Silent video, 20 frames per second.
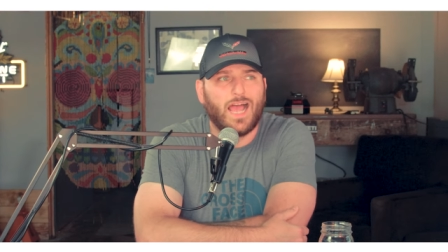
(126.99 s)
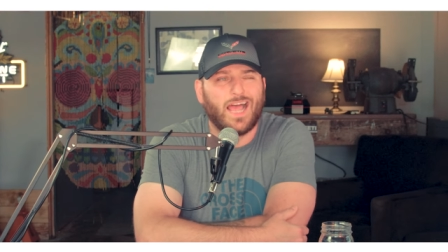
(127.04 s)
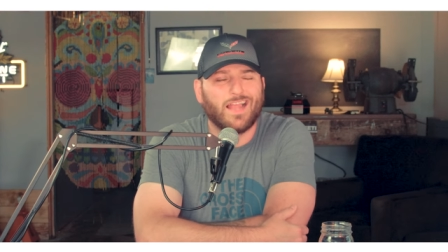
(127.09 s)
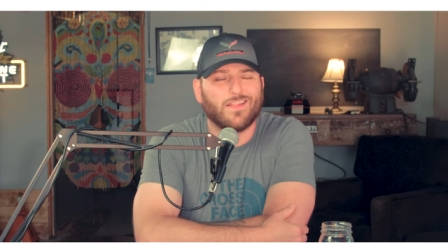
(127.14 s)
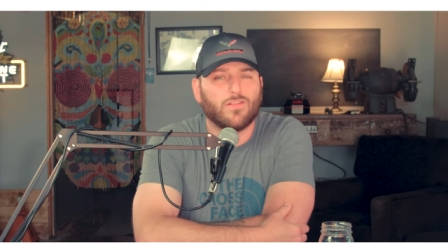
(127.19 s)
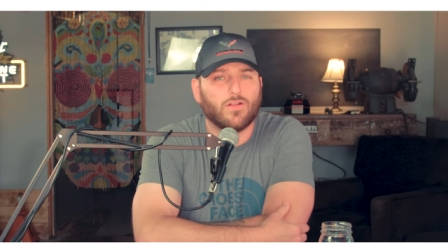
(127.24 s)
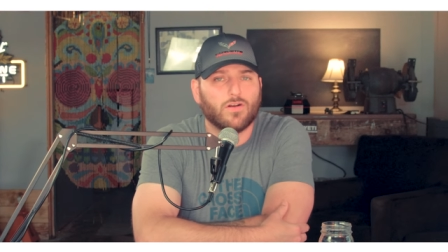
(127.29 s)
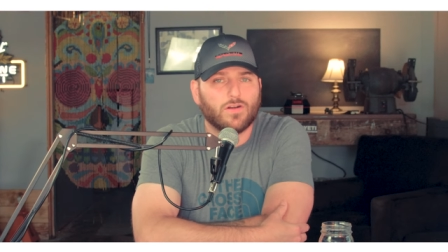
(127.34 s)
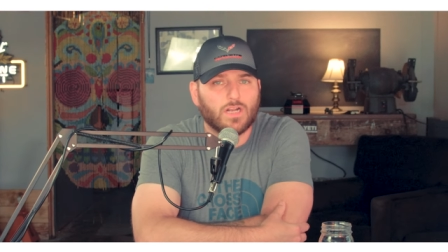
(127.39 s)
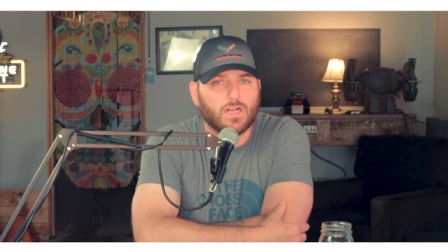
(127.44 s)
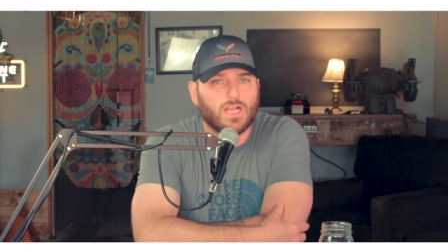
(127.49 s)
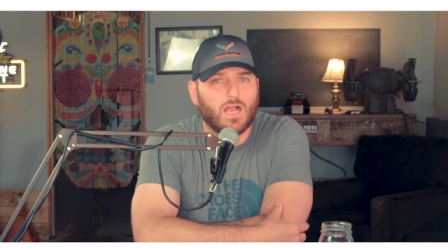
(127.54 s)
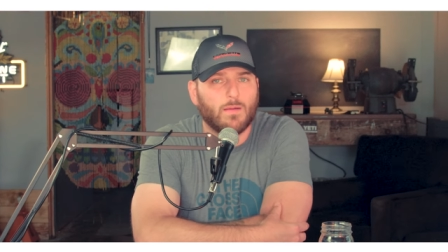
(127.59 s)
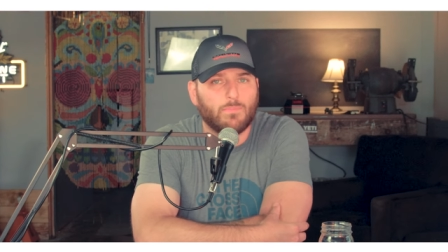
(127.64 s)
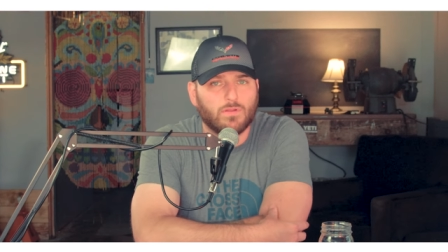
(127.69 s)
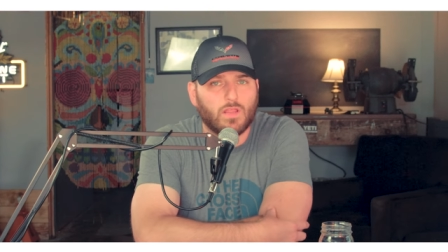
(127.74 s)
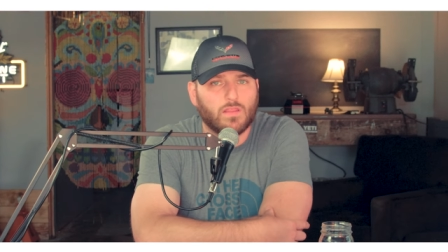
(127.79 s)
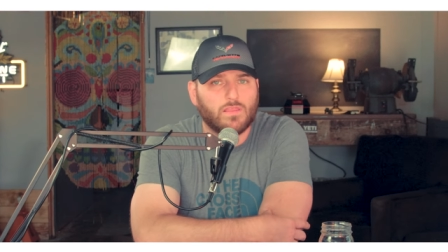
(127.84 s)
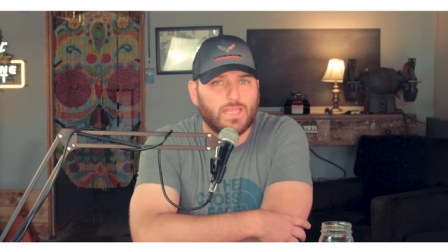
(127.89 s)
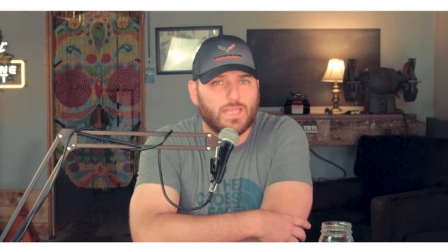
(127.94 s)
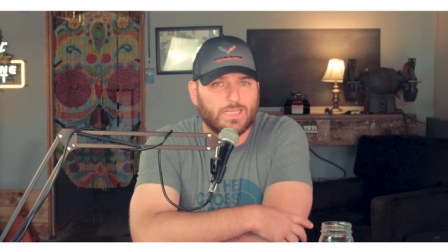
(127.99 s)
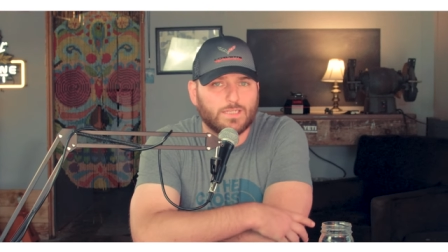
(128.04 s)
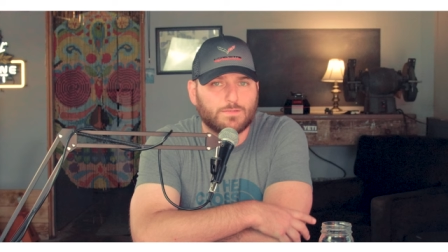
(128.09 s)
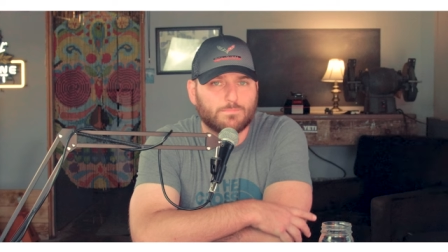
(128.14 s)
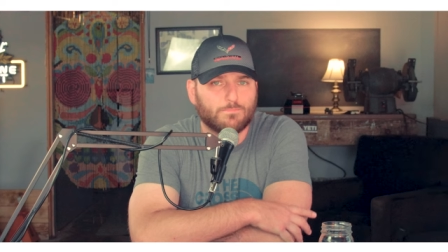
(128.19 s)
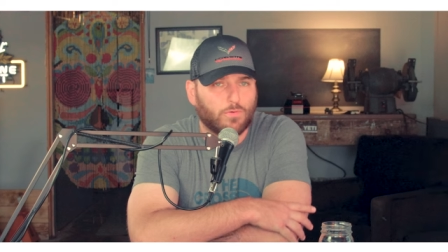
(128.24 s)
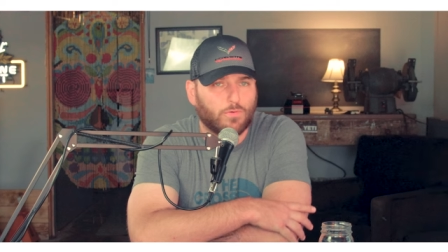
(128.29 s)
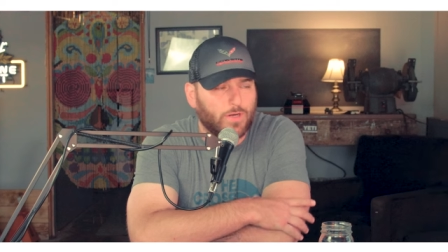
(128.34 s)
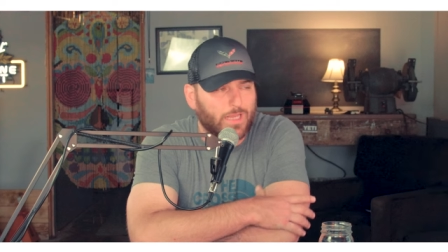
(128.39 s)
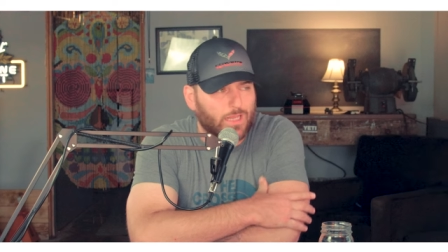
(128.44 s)
I learned a couple of things
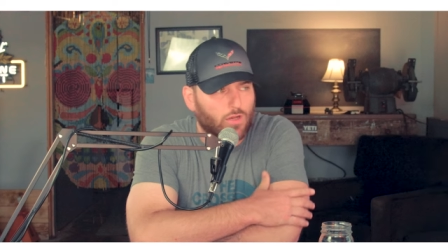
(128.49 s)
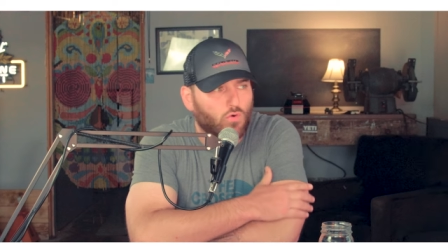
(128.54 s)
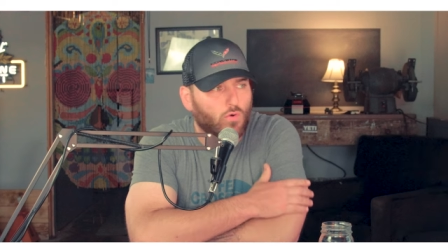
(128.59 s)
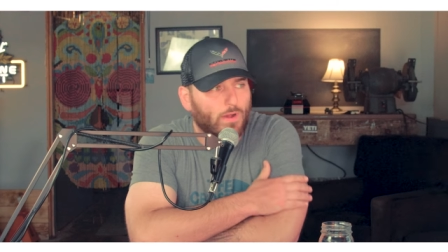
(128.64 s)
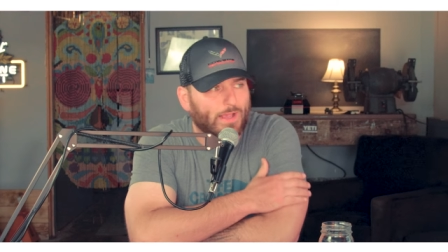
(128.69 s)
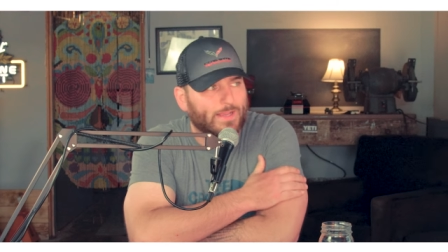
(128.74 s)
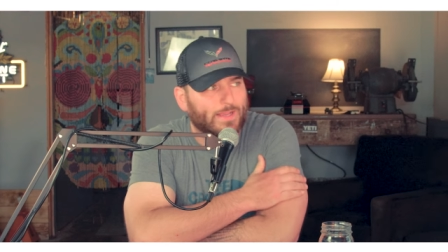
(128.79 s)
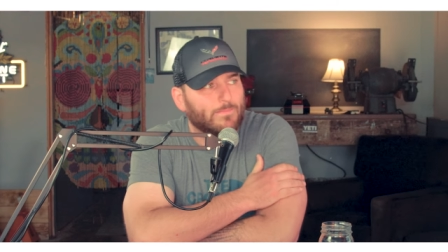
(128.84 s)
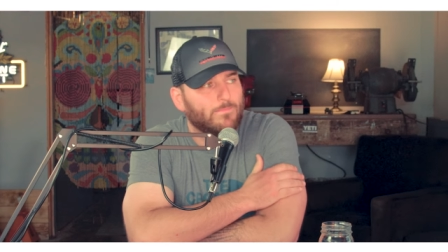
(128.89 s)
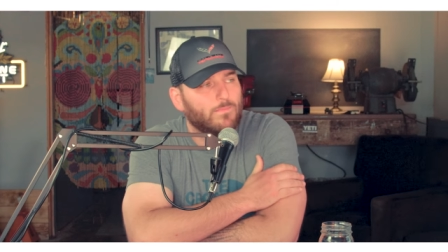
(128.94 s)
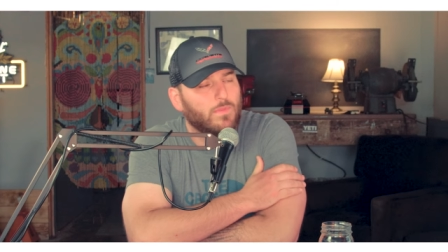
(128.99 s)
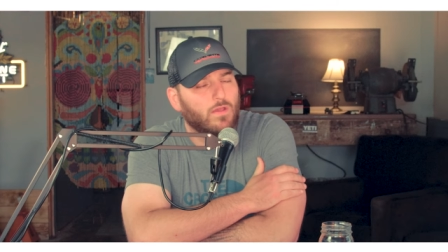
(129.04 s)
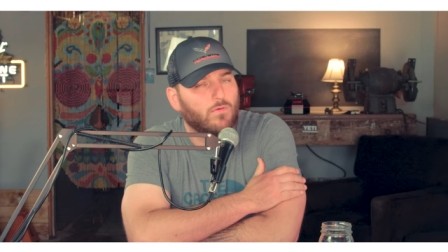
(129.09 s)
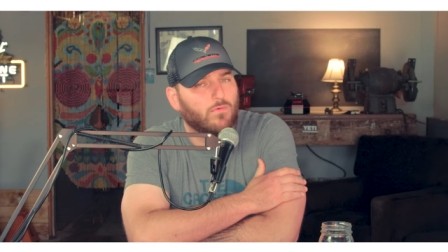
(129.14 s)
pretty quick.